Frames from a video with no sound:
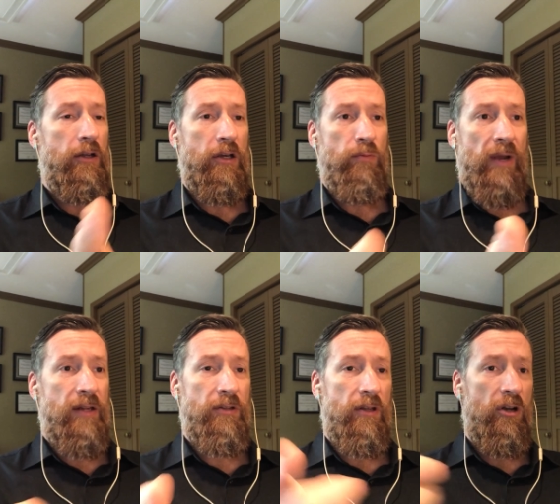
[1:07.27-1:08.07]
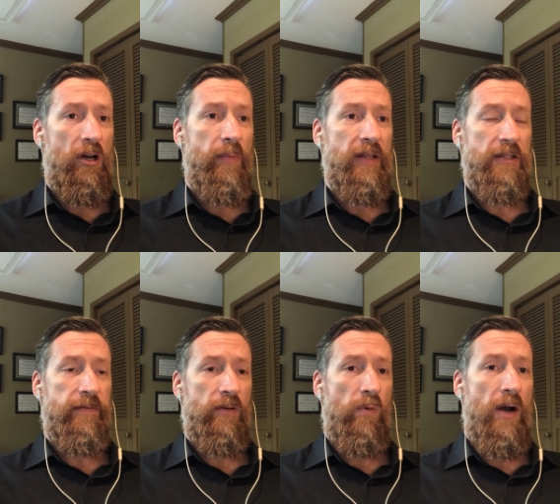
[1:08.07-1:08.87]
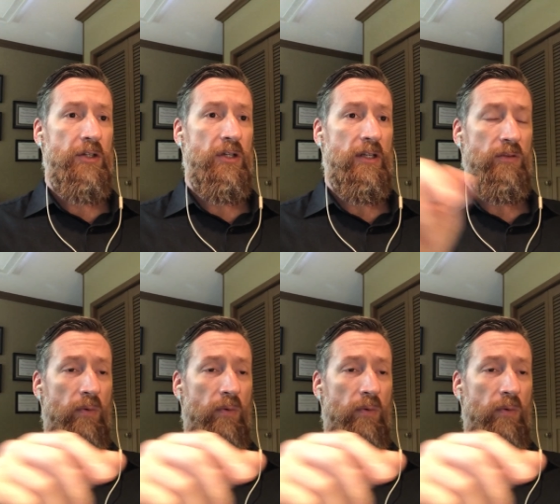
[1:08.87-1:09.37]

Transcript: you can write into the comments if you're watching this.